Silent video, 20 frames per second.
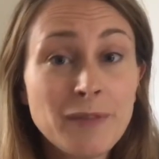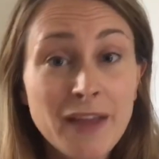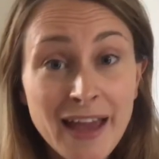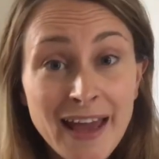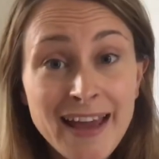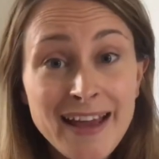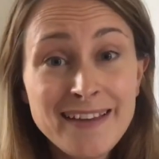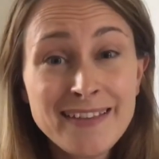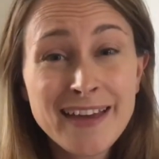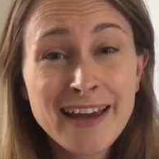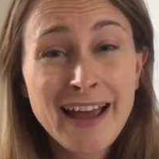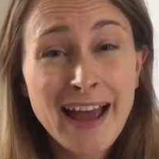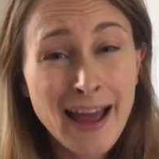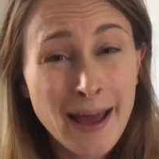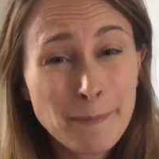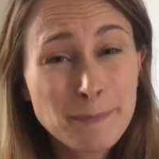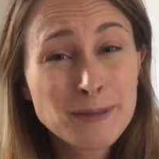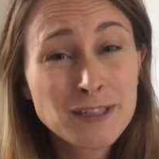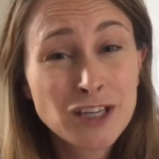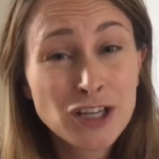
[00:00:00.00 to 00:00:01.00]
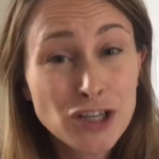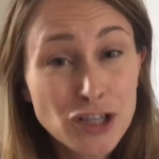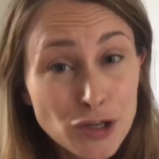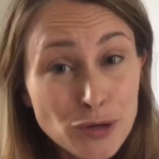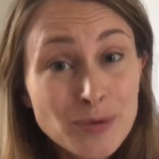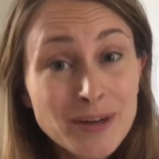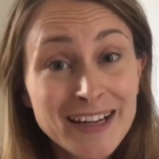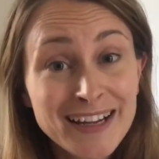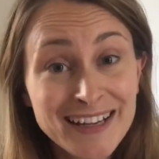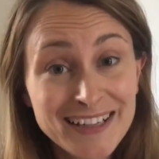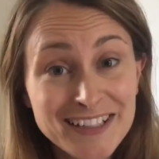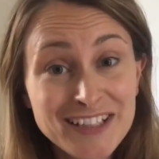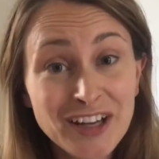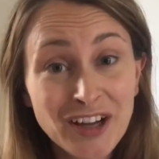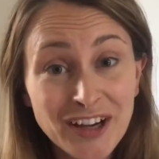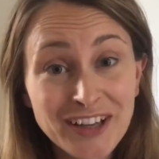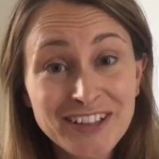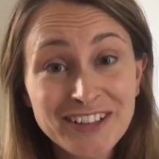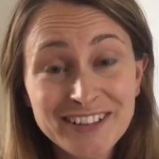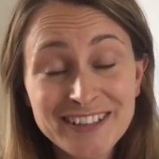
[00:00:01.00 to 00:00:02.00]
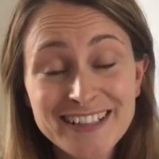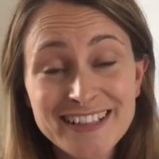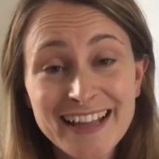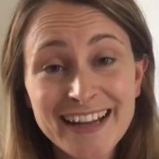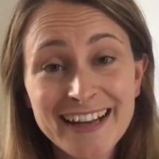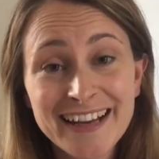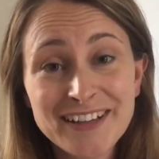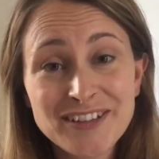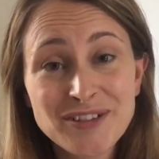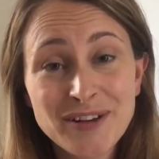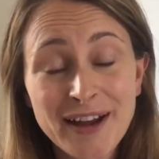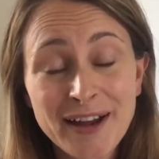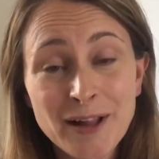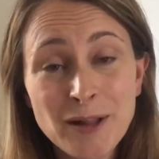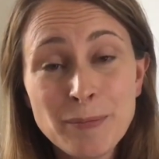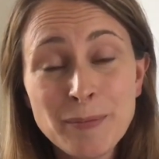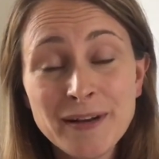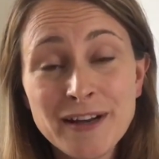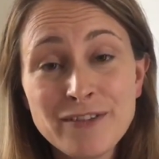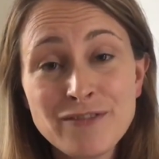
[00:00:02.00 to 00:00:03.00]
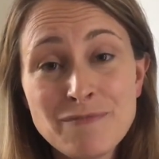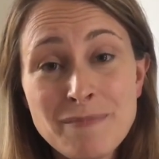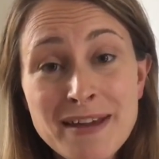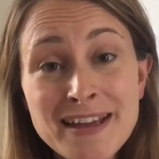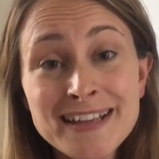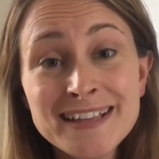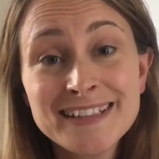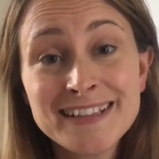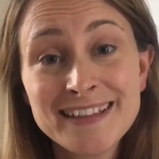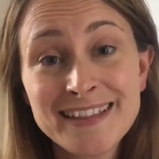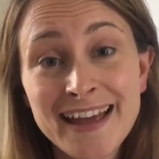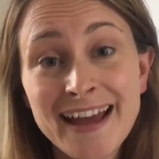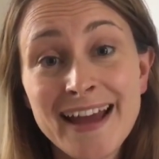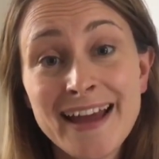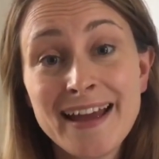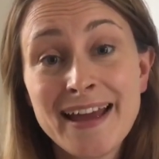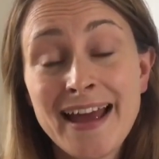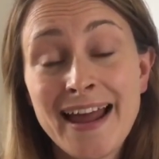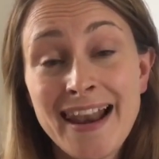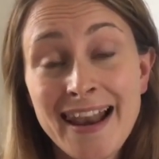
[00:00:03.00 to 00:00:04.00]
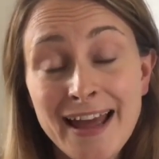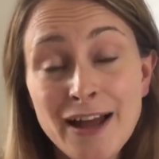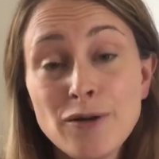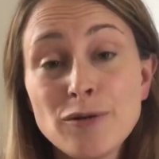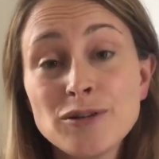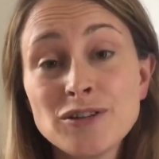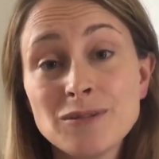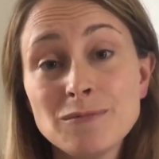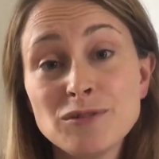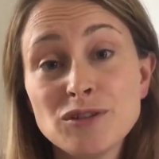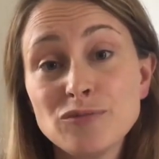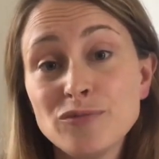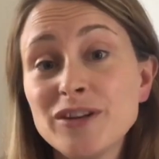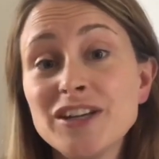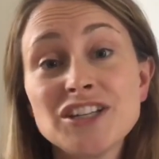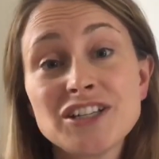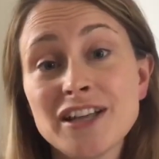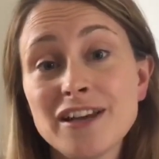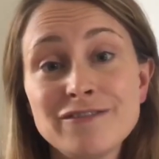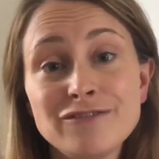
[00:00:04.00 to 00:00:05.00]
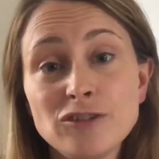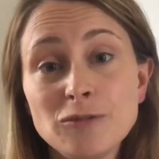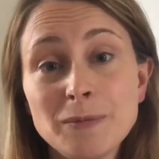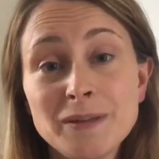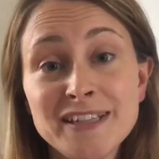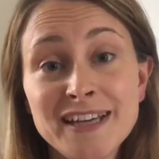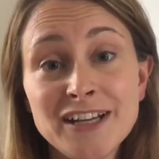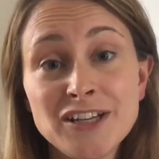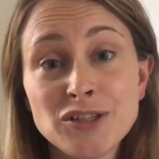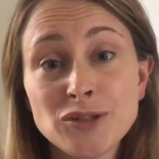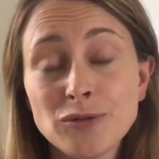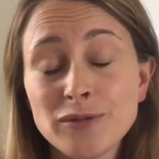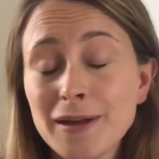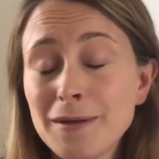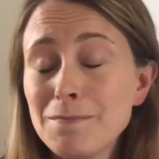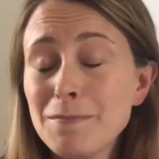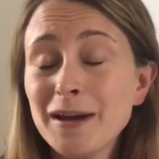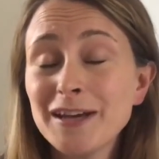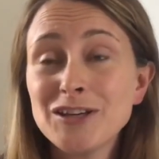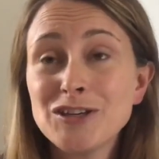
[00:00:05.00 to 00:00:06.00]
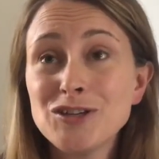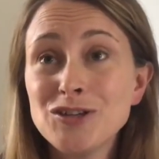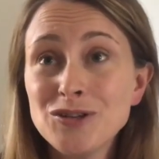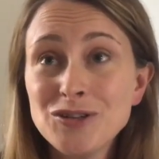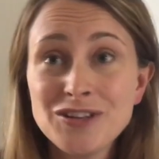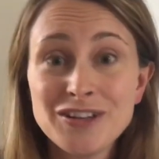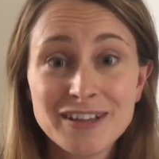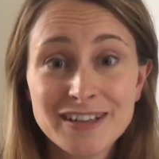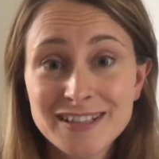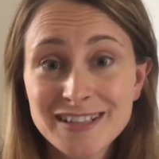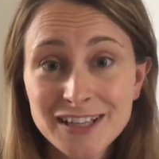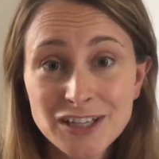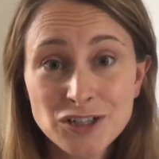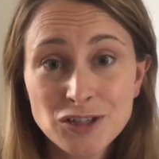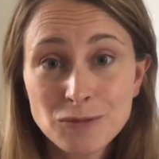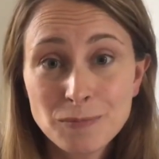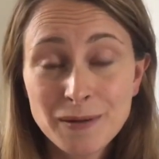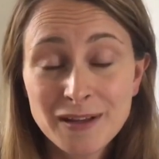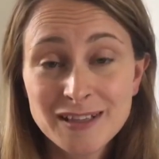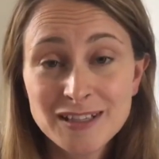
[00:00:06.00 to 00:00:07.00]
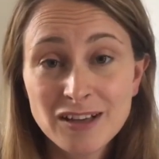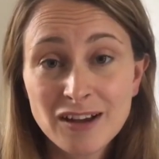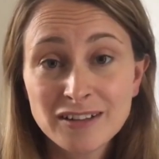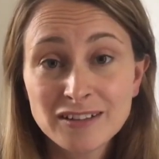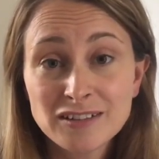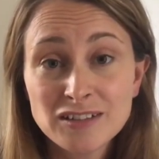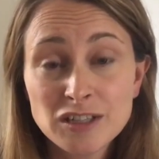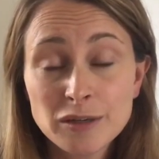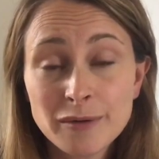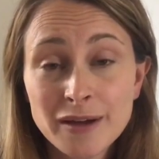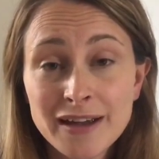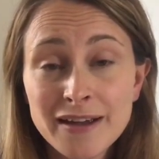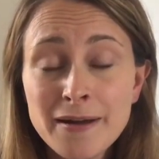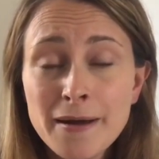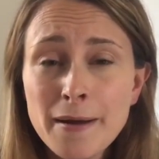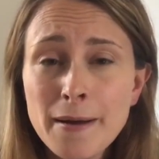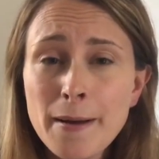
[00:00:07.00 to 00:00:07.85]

A, they're absolutely entitled to that extra help, and if it means that that allowed them to reach their full potential, then my goodness, they should be entitled to it.